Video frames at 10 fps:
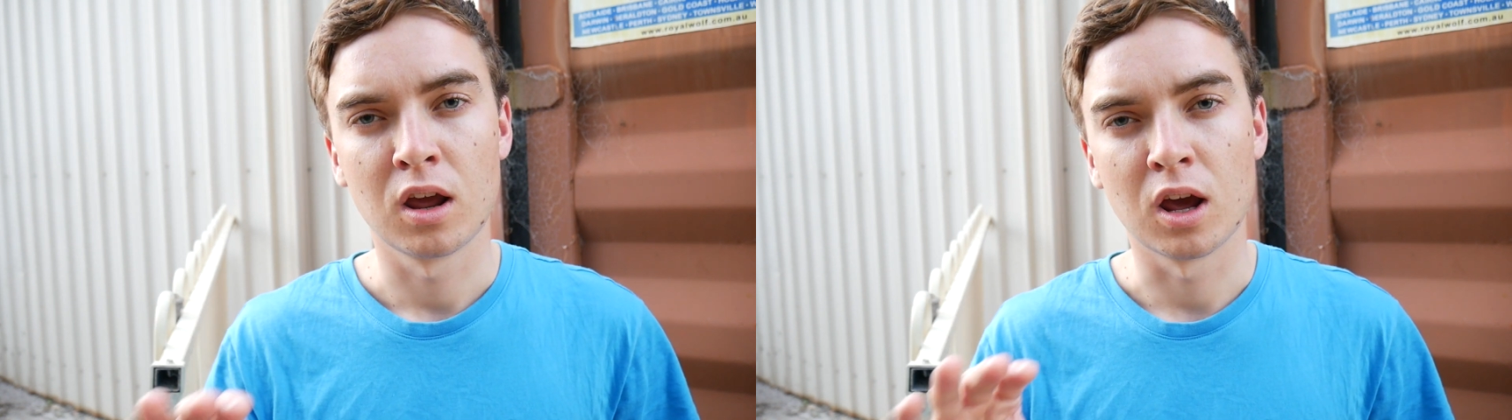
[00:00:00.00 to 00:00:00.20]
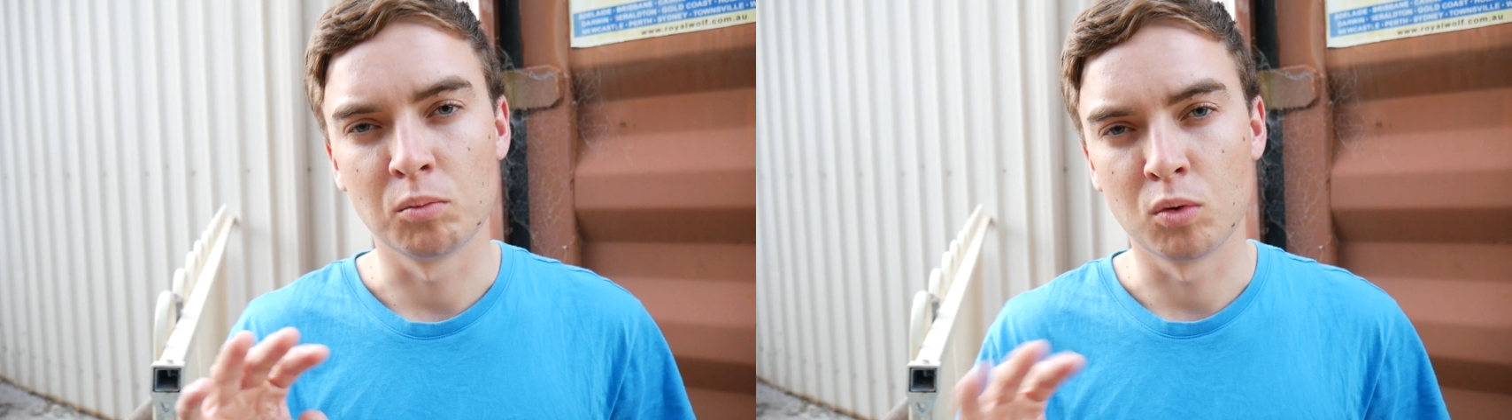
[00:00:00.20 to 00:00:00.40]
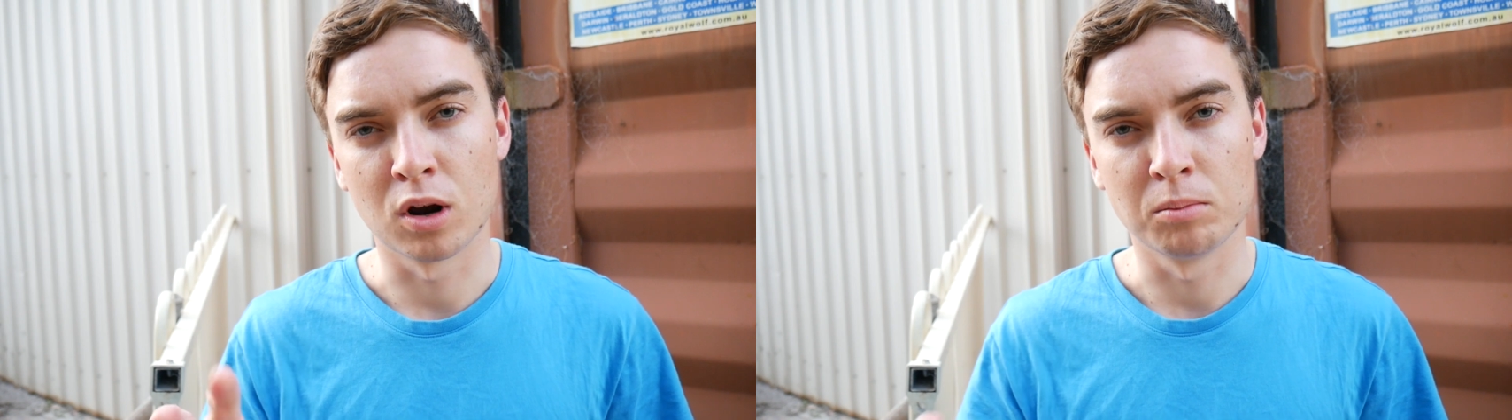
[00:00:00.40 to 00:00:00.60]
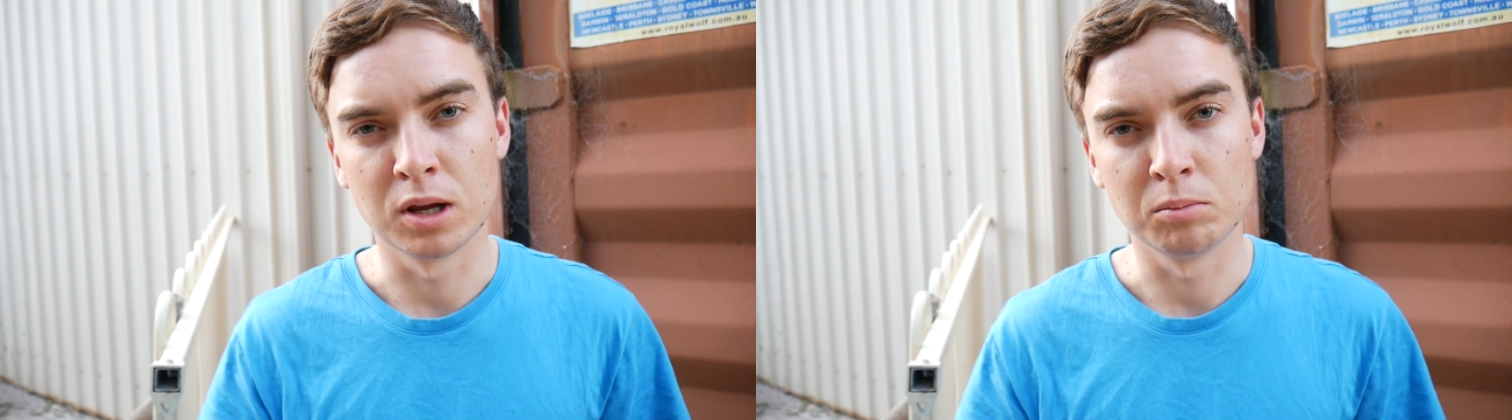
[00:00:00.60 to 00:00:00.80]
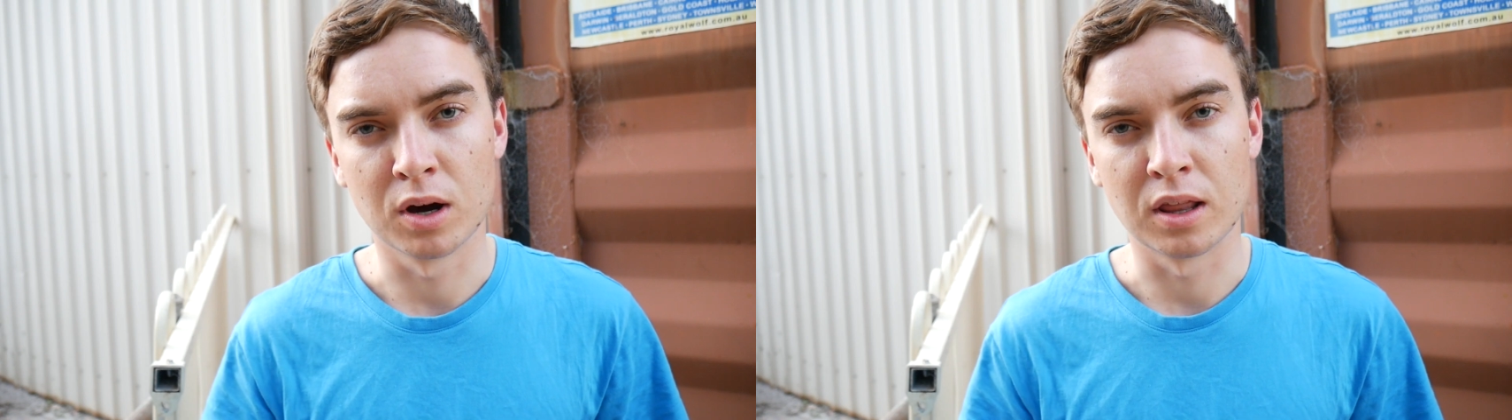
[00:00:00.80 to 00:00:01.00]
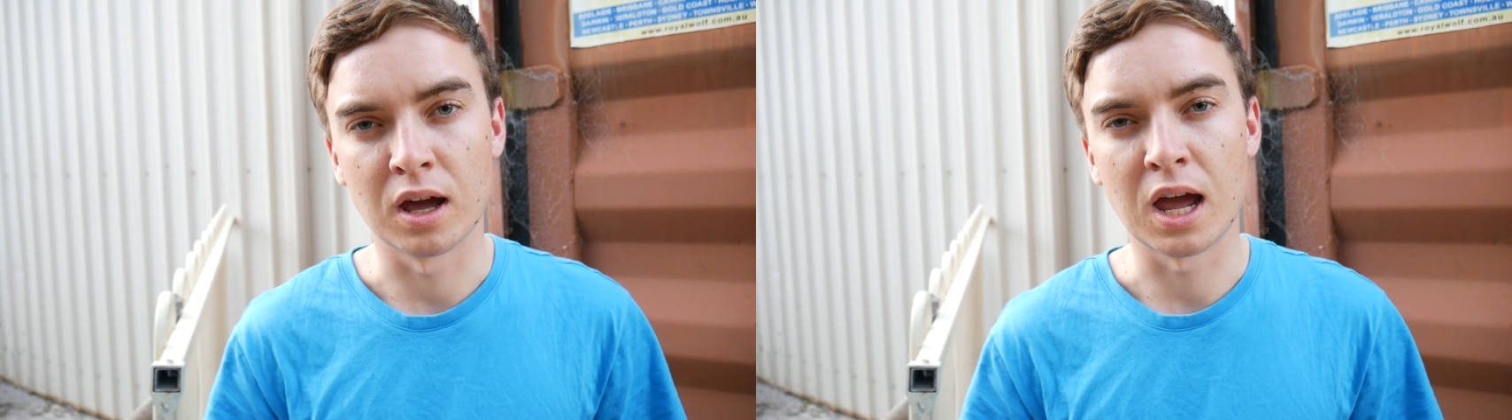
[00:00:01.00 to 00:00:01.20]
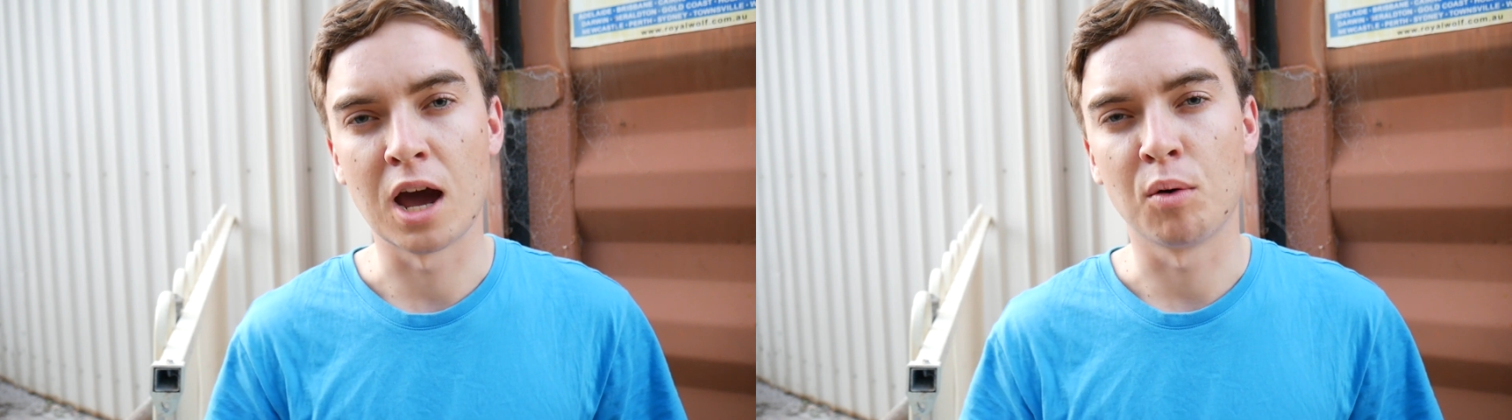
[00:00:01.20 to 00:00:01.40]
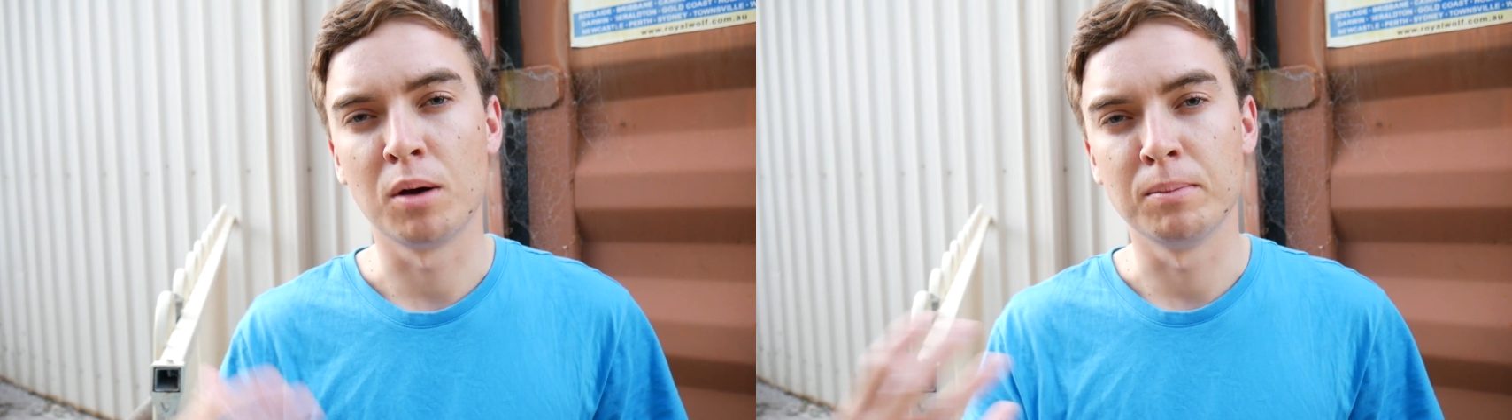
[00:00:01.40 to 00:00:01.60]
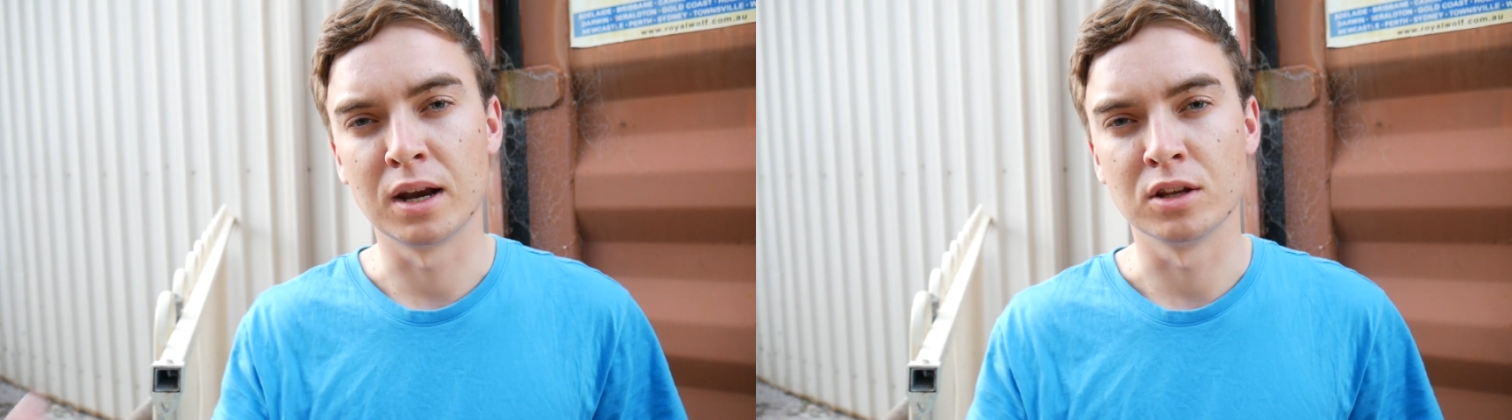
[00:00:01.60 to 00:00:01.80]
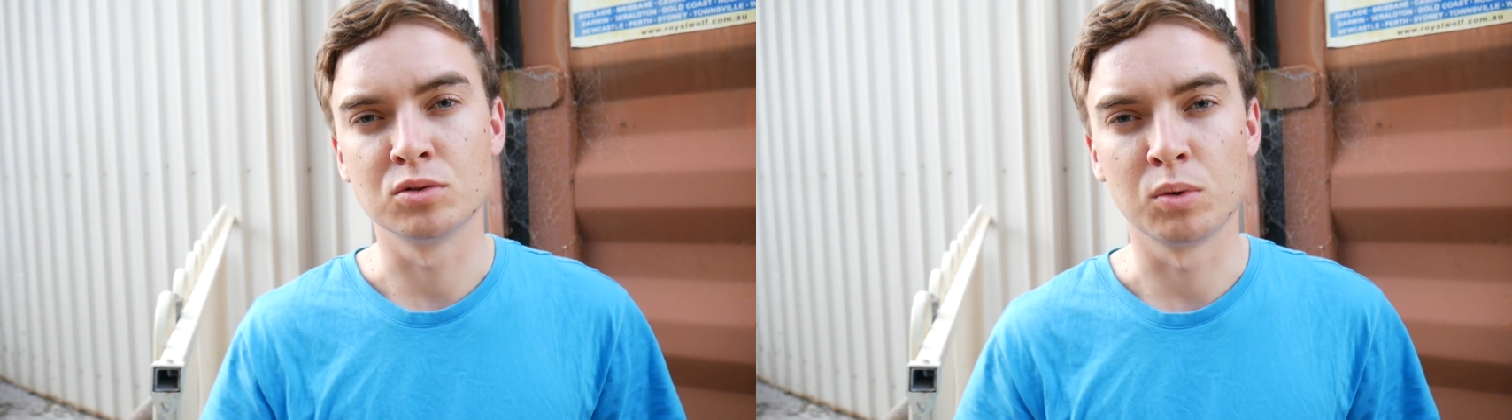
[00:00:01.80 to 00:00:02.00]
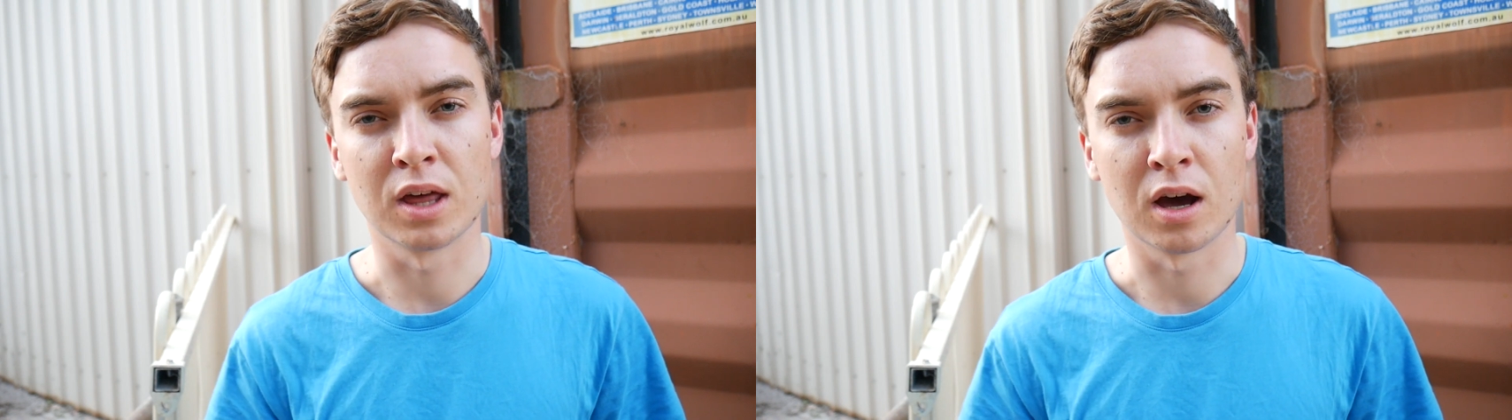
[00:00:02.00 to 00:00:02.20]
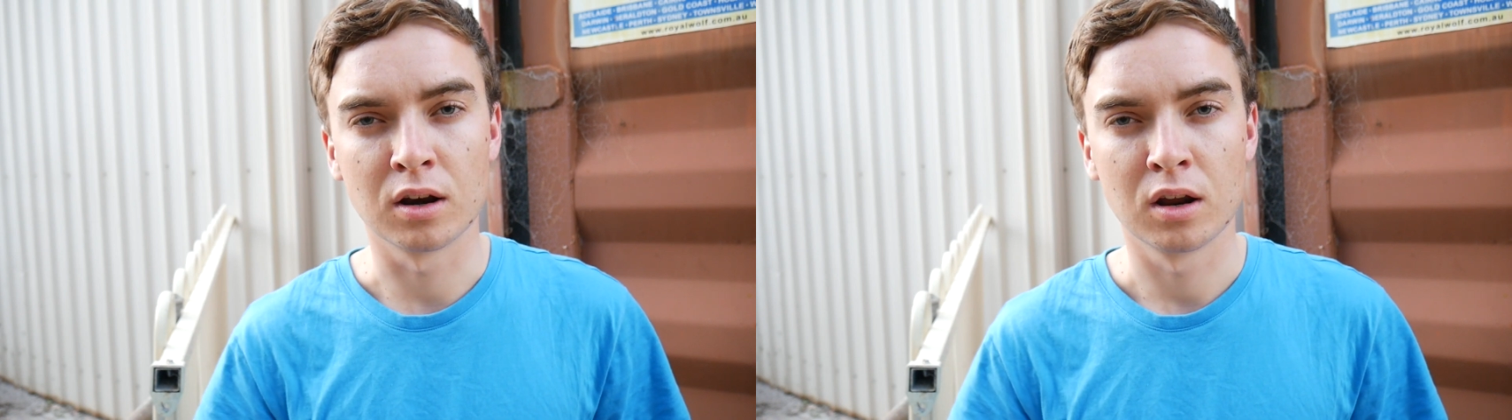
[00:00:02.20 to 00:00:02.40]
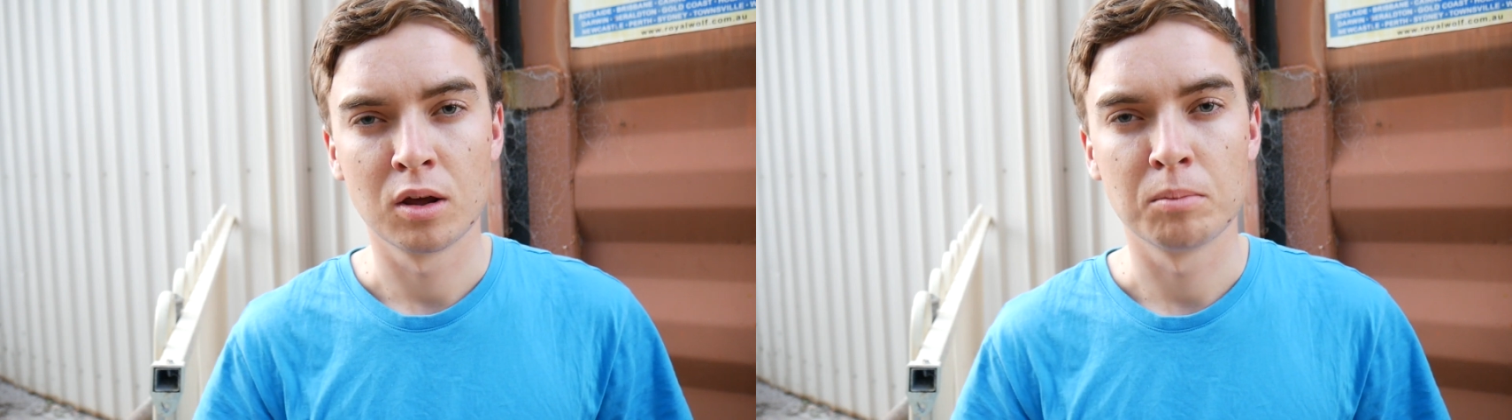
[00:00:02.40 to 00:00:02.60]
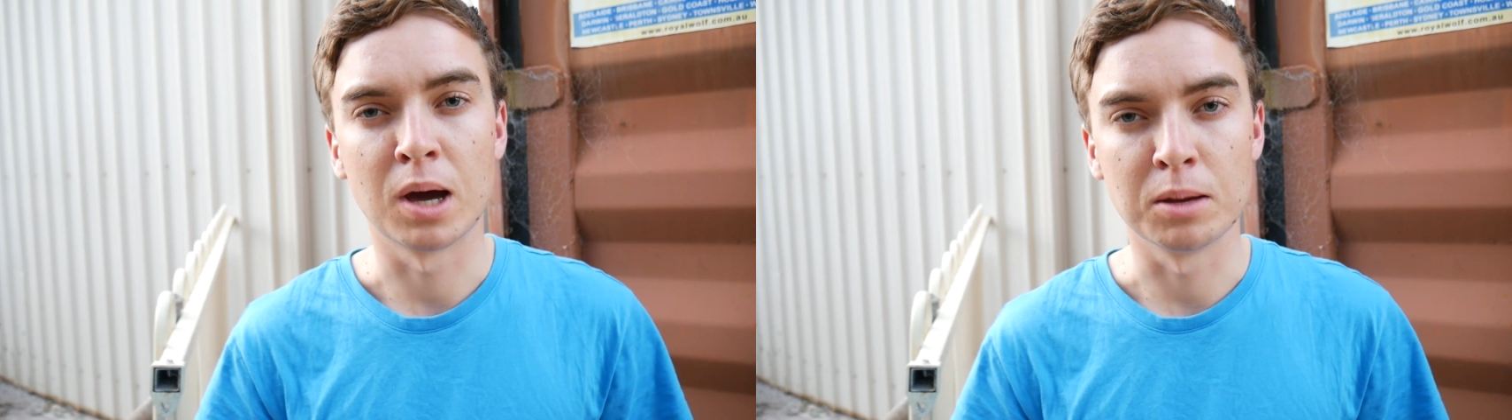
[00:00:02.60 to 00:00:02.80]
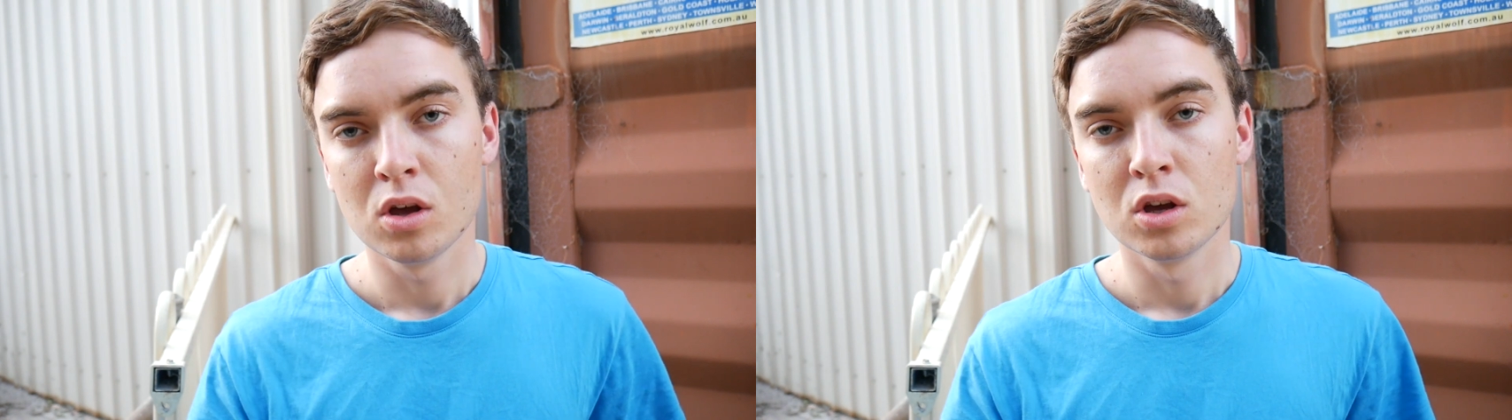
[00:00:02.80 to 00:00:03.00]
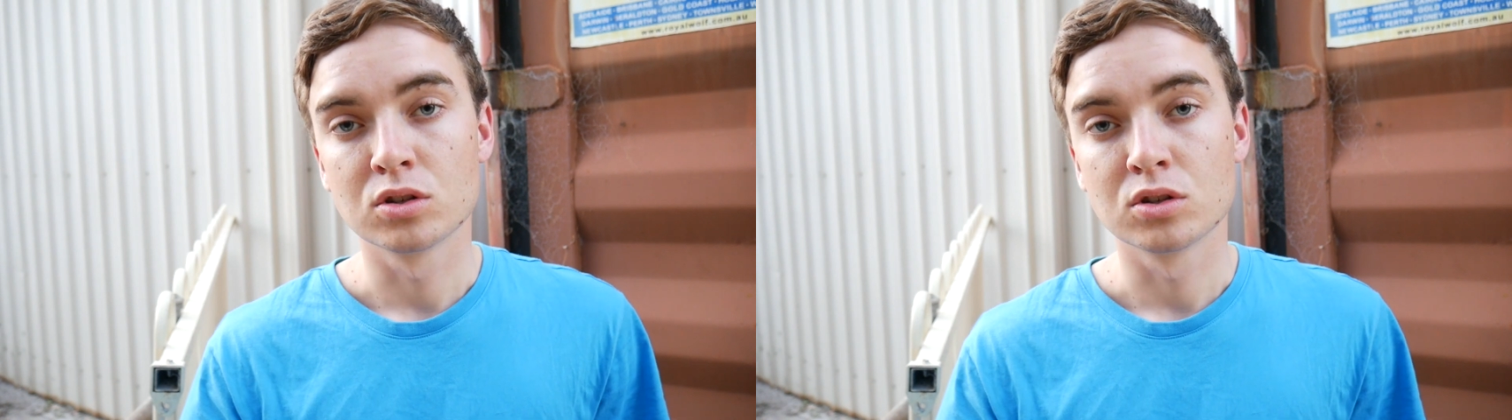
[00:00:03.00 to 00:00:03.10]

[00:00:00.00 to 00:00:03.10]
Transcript: and what I mean by that, how I manage without paper.